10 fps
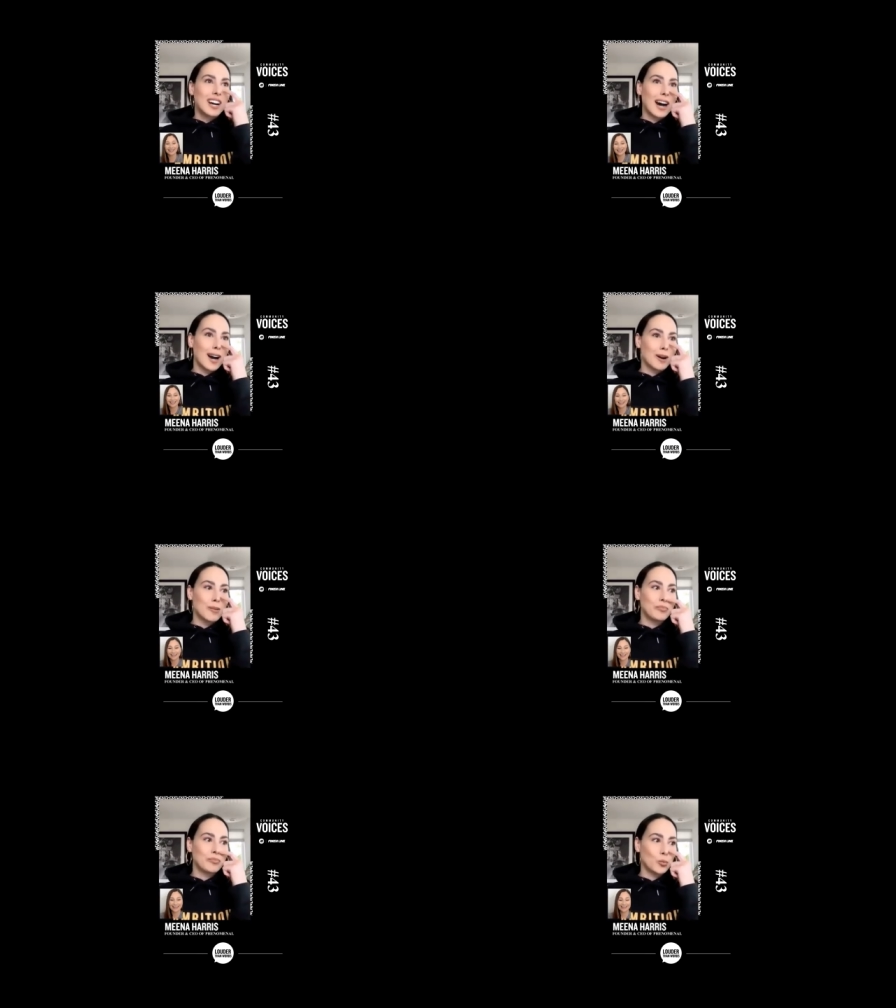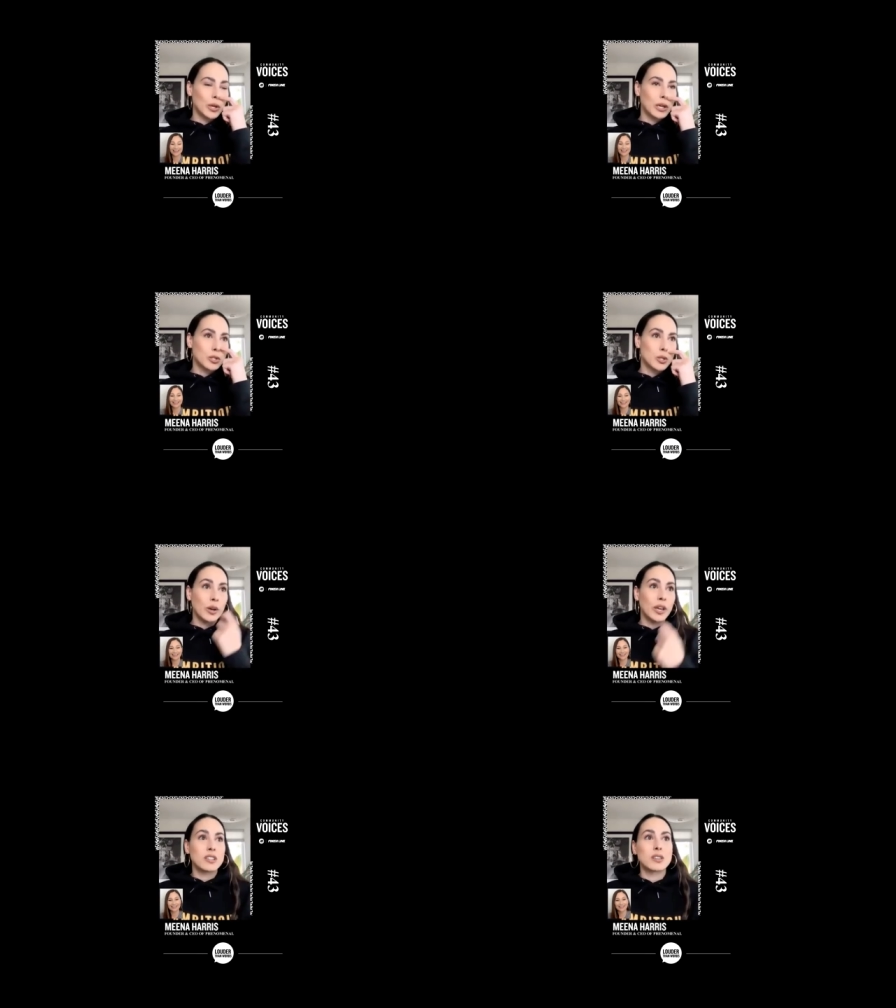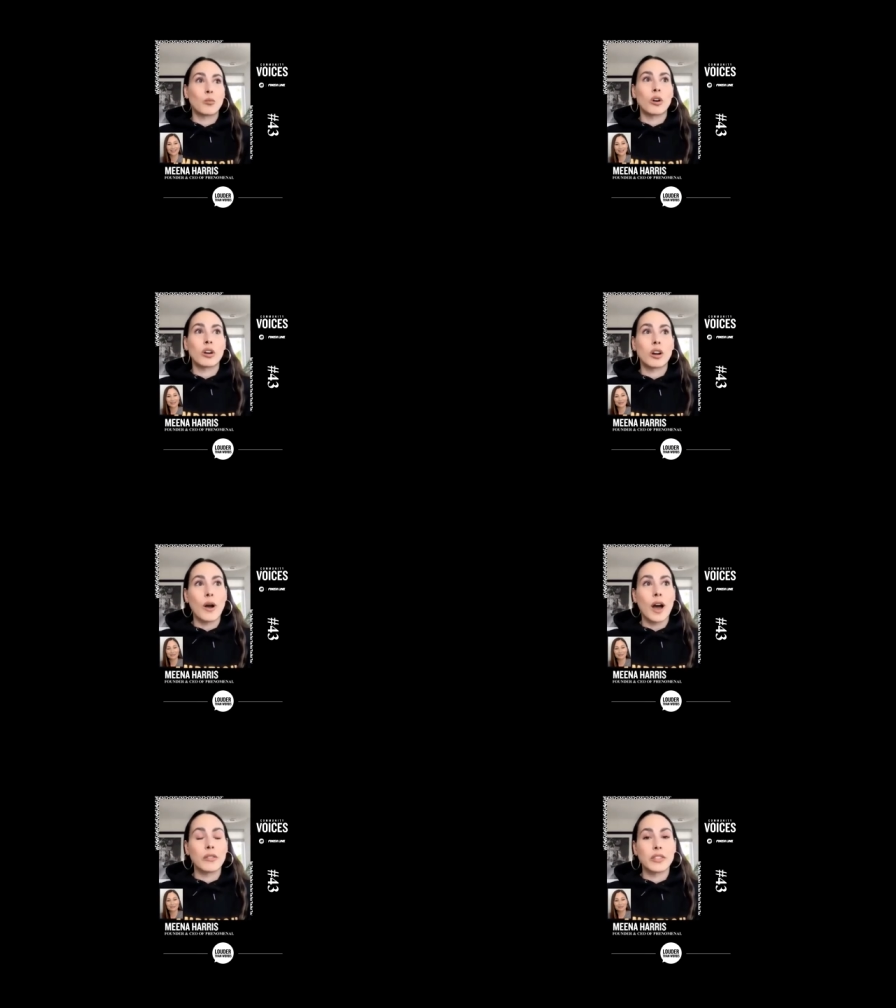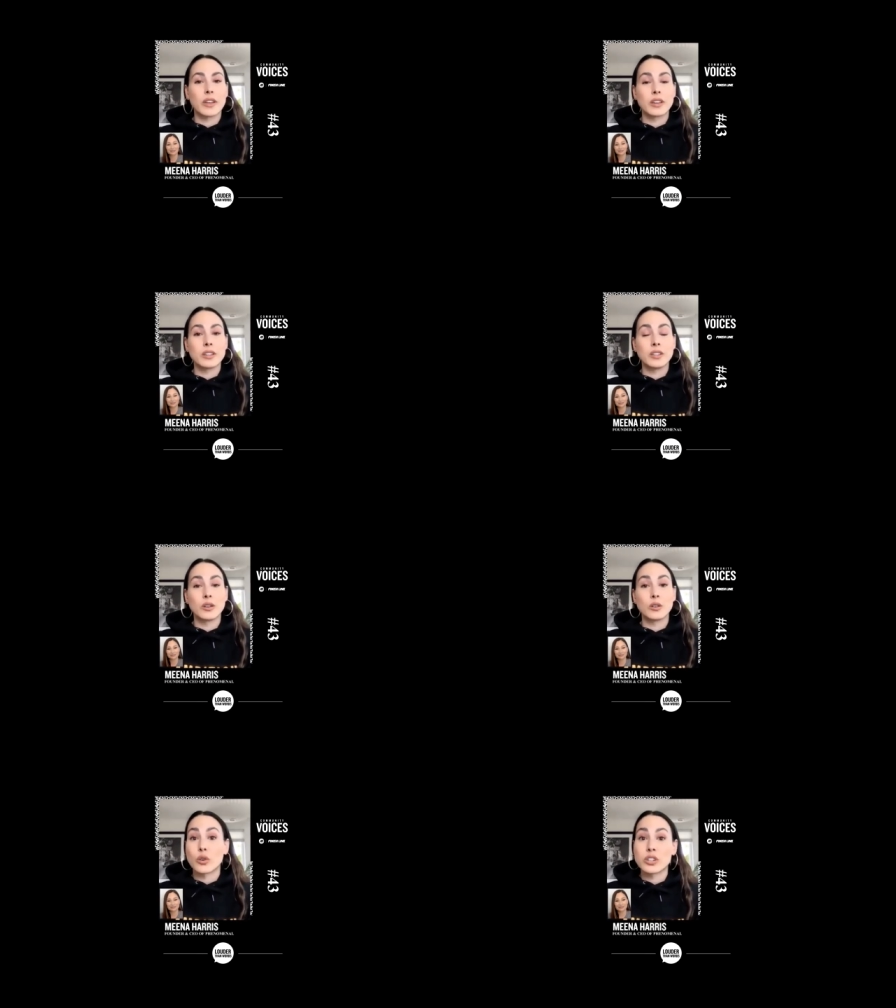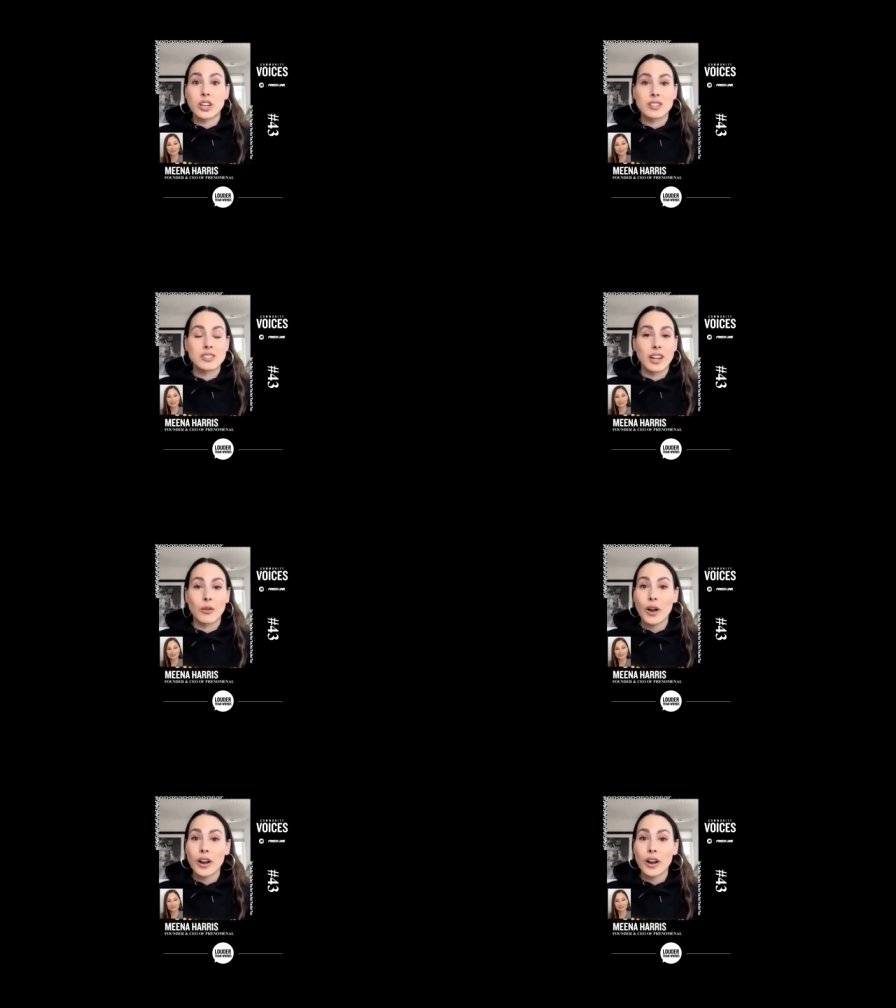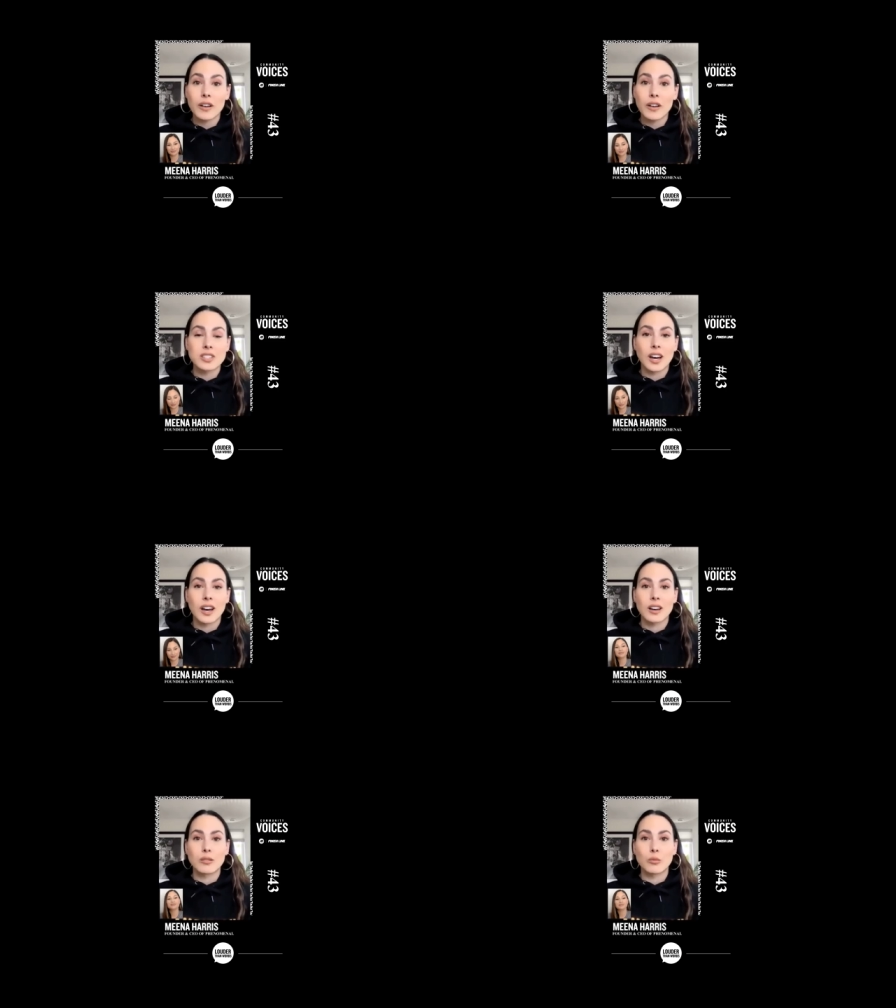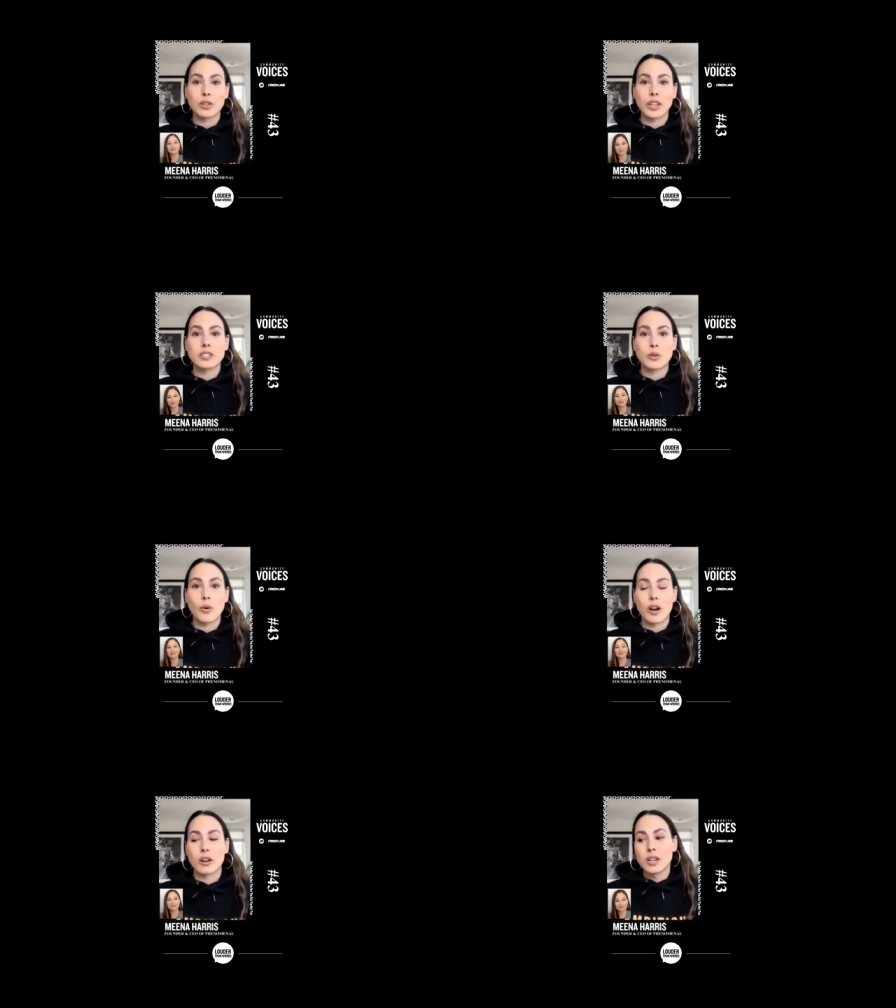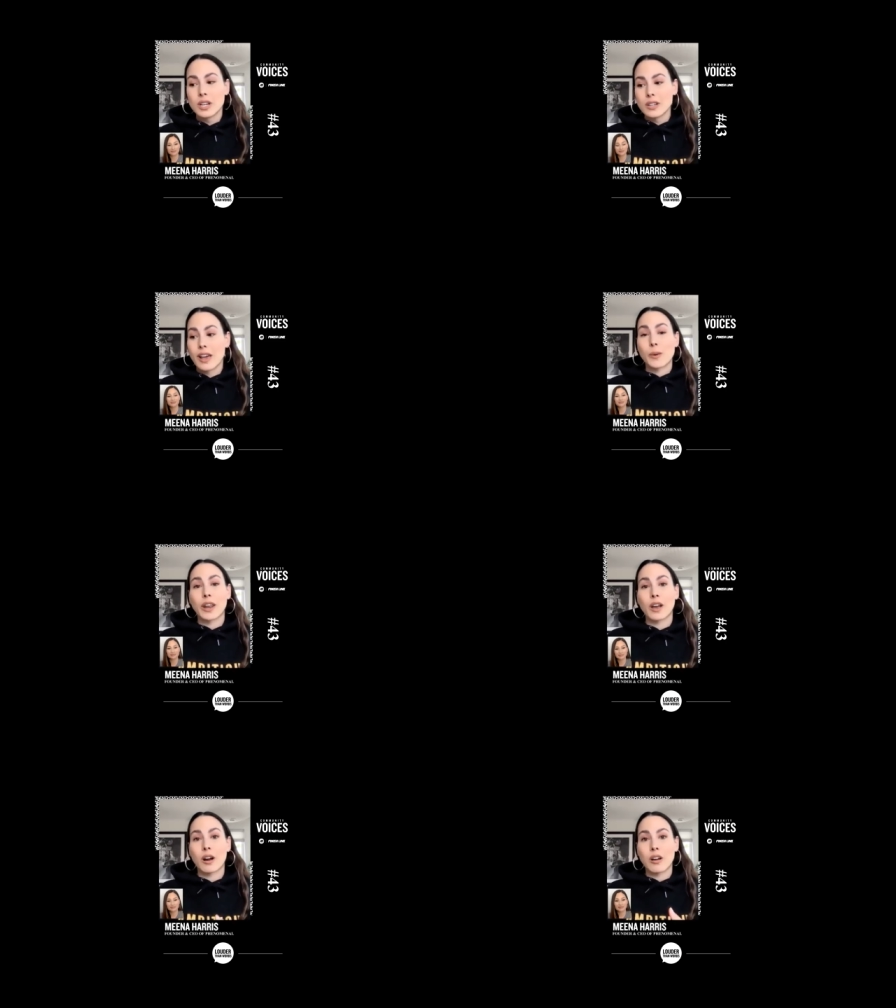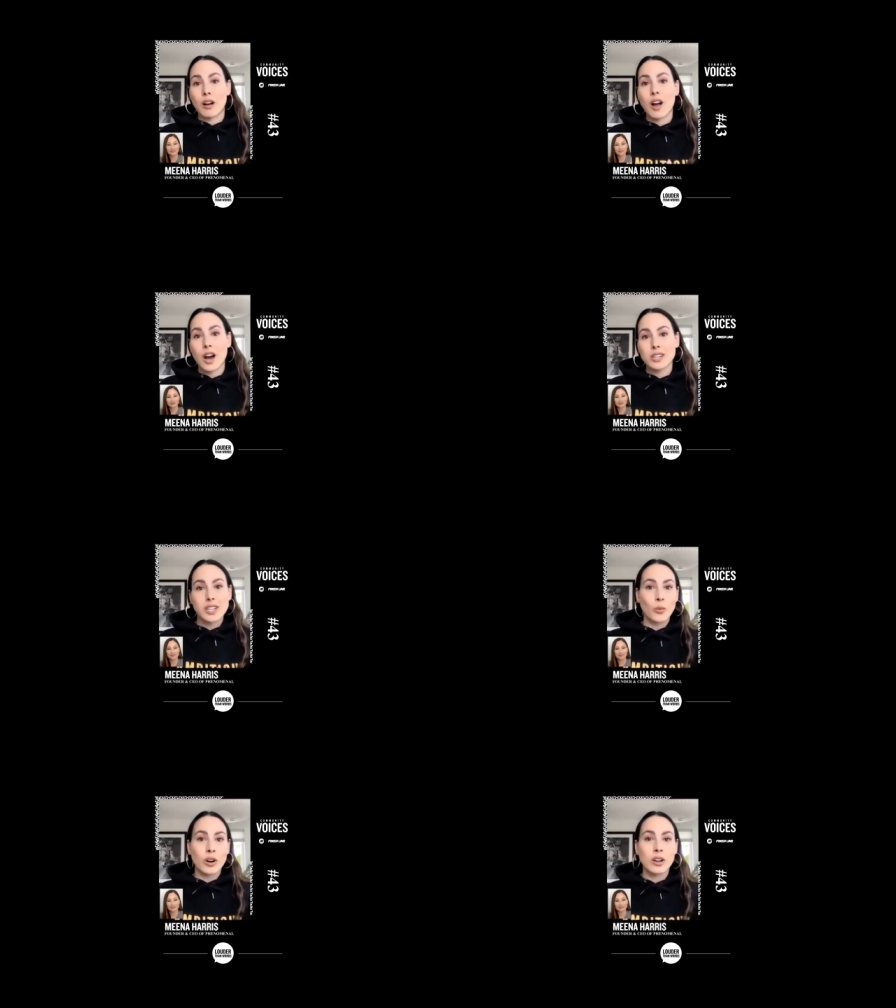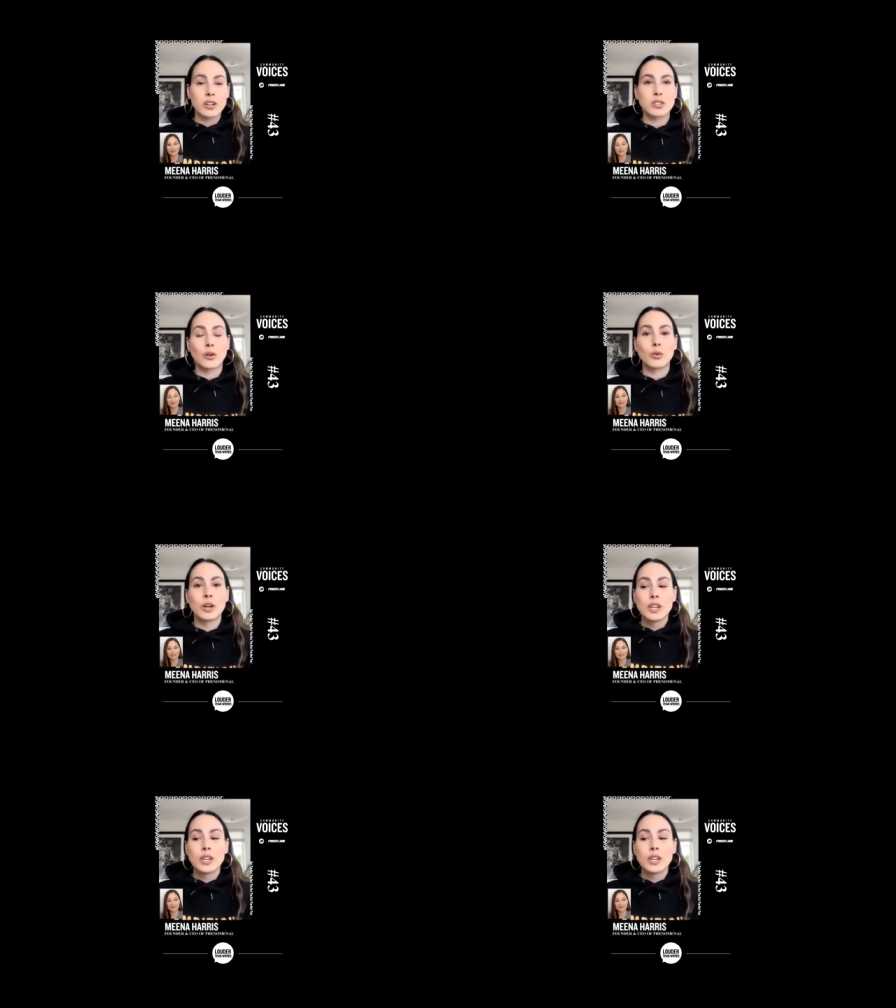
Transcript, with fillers: Um, we were doing some work around the, you know, Georgia Senate runoffs, uh, related to our expanding our, our content work. So,